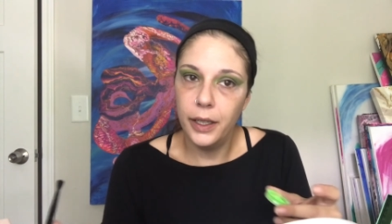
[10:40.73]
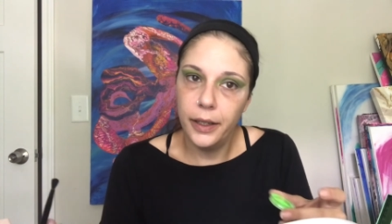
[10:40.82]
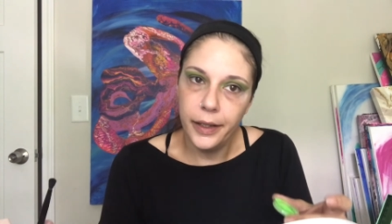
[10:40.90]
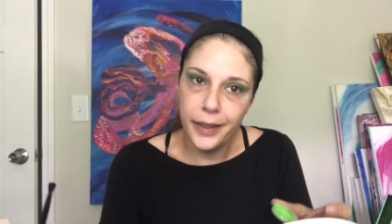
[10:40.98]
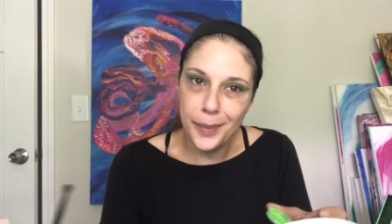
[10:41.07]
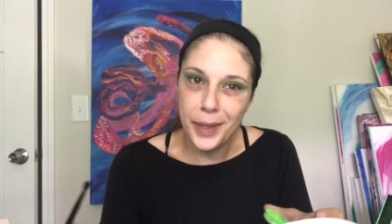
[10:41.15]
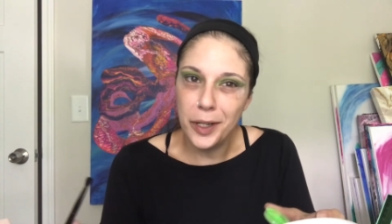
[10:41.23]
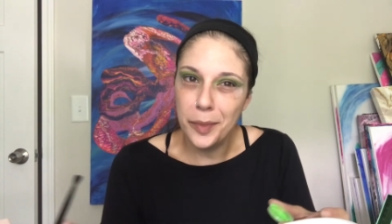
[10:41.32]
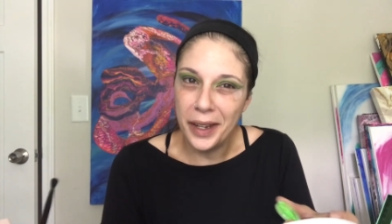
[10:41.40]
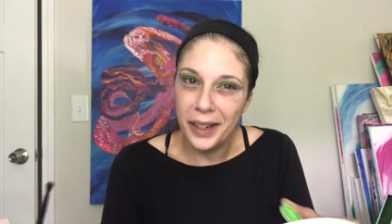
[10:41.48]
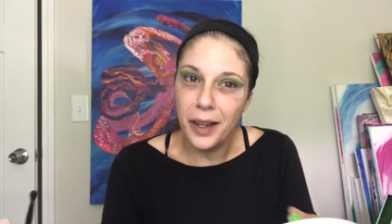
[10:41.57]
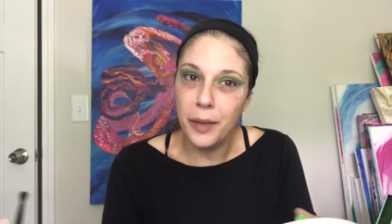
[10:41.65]
And that may or
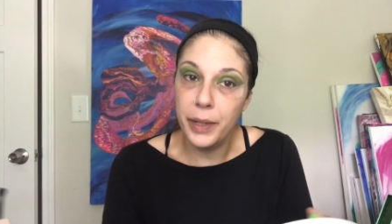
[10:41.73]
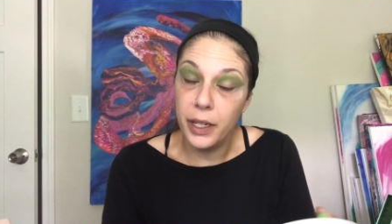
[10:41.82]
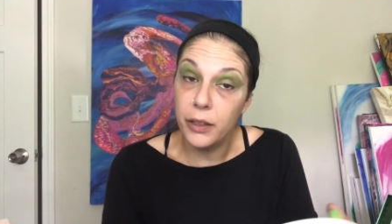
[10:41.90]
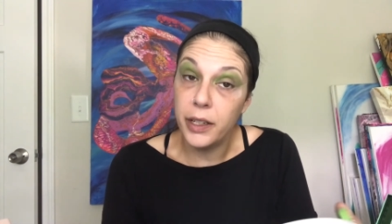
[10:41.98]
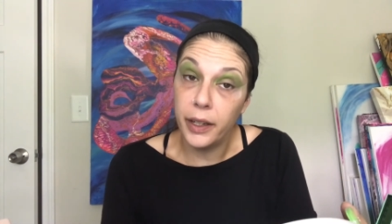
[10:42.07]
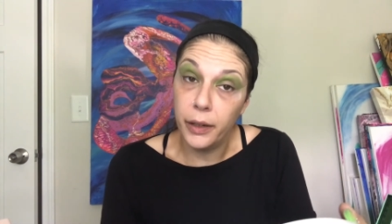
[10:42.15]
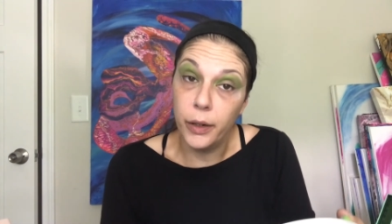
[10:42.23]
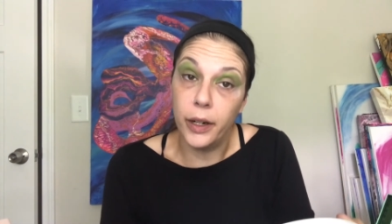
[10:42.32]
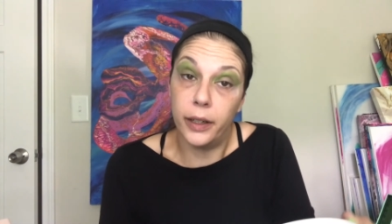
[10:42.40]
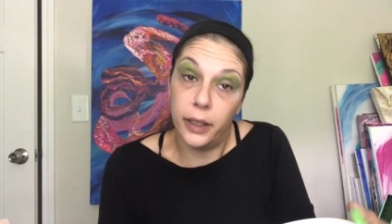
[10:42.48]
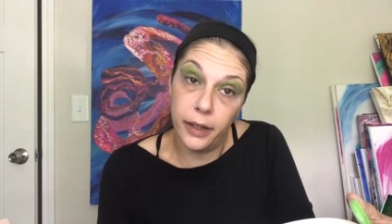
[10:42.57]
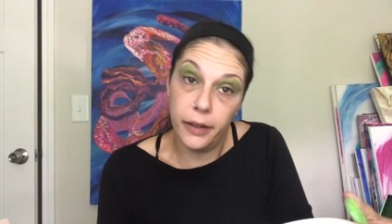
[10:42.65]
may not be your decor.
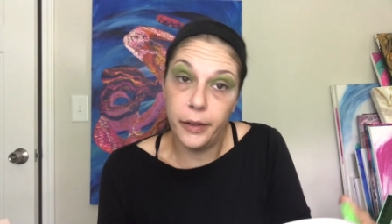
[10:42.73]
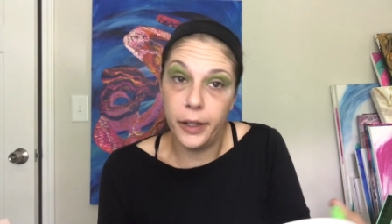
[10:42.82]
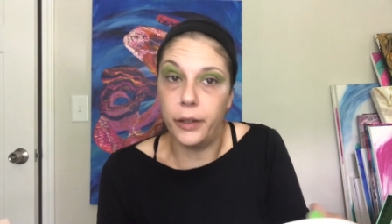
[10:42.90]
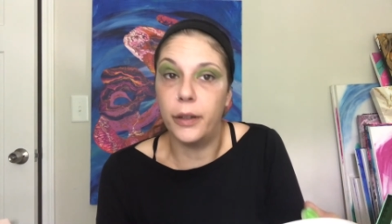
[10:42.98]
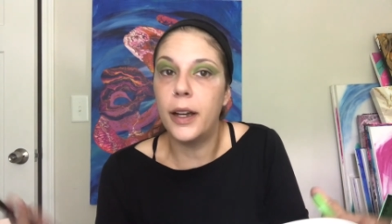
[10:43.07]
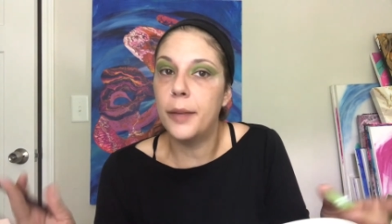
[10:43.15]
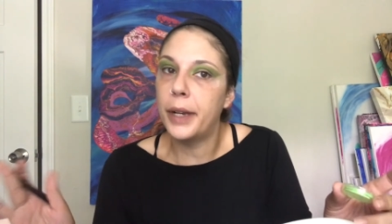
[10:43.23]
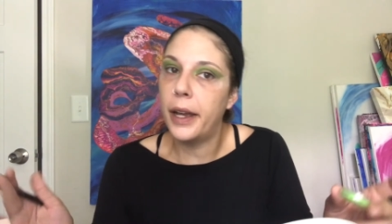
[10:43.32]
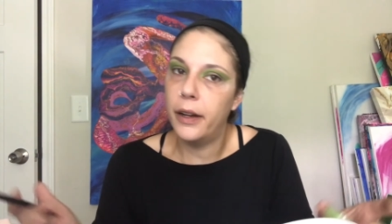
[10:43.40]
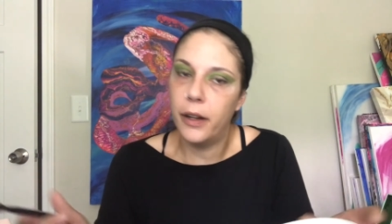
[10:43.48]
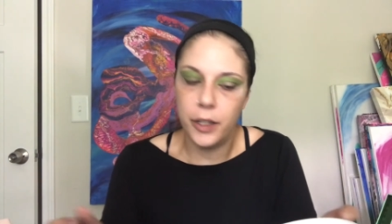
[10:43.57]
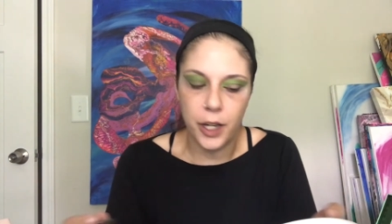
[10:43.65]
I don't know. I'm not
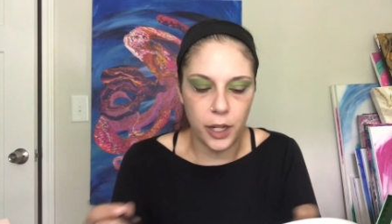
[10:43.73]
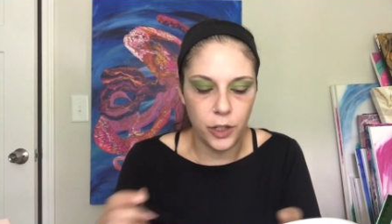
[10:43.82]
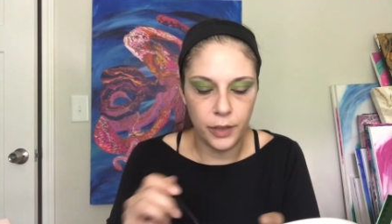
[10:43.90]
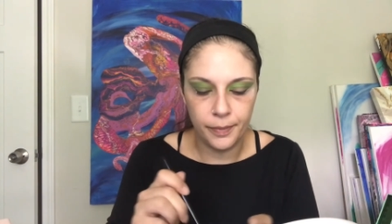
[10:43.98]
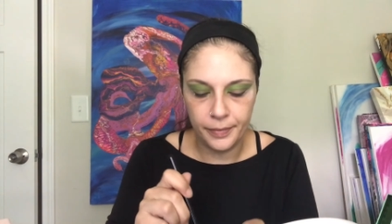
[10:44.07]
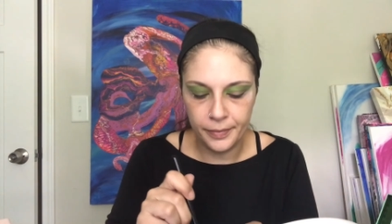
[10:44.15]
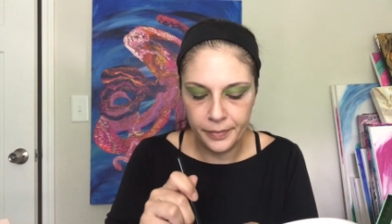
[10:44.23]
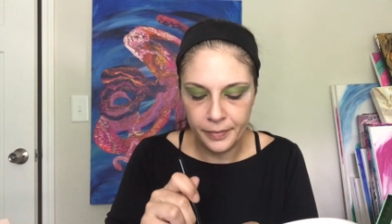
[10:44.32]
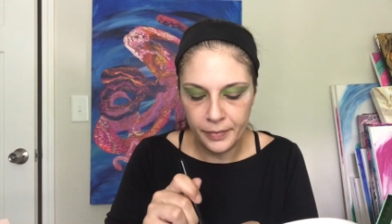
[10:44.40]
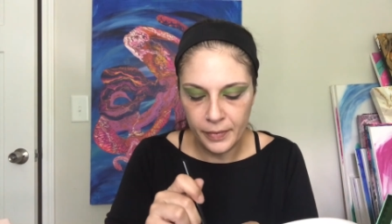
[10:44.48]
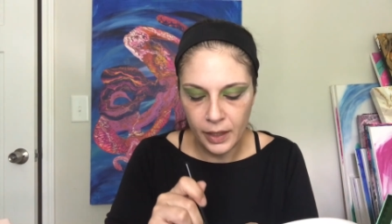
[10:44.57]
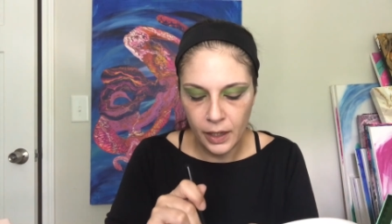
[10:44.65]
here to judge.
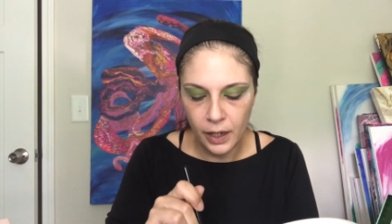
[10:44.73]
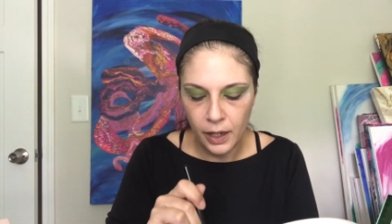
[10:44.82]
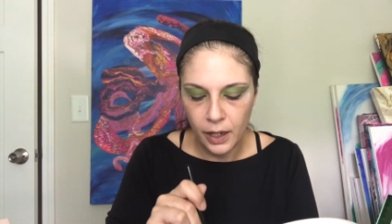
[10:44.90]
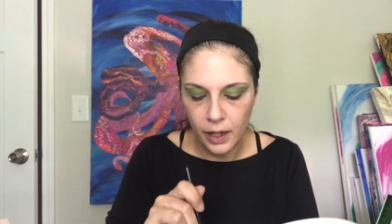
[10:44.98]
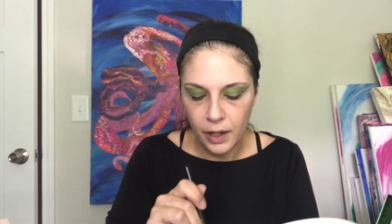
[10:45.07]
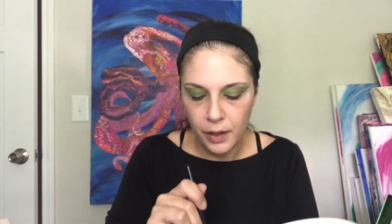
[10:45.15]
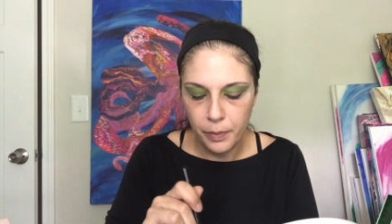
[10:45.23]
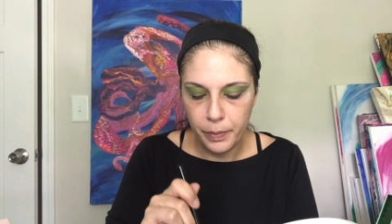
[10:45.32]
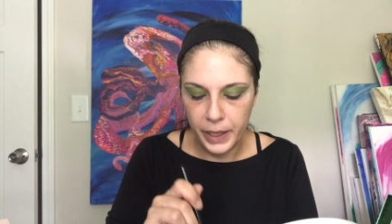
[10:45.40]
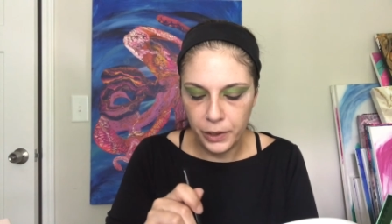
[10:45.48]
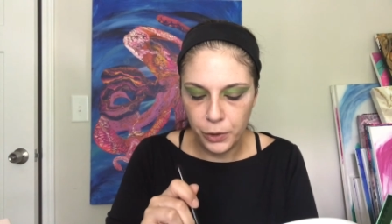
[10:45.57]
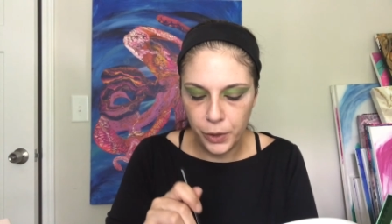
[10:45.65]

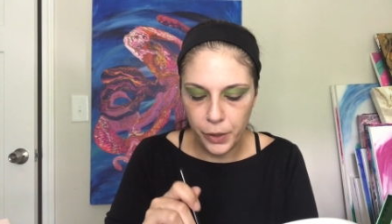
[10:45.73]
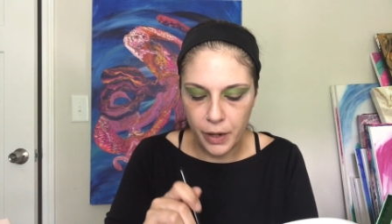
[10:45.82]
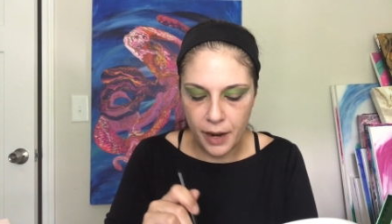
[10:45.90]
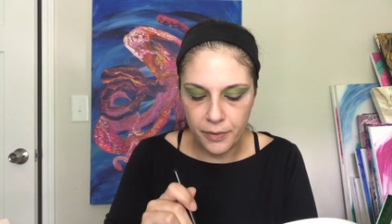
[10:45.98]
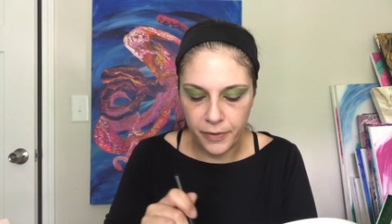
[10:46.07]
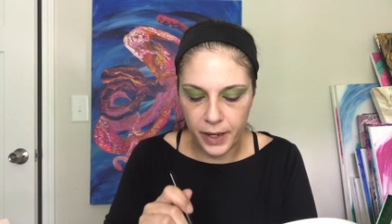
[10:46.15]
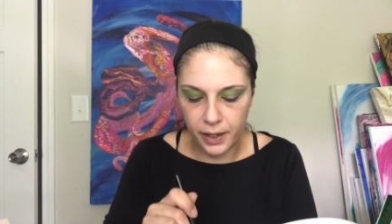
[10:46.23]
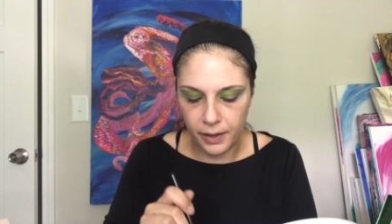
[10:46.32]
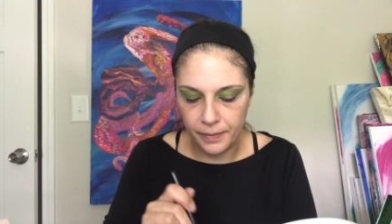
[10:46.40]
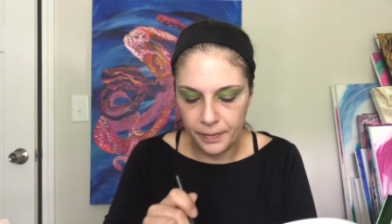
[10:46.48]
Big true crime fan.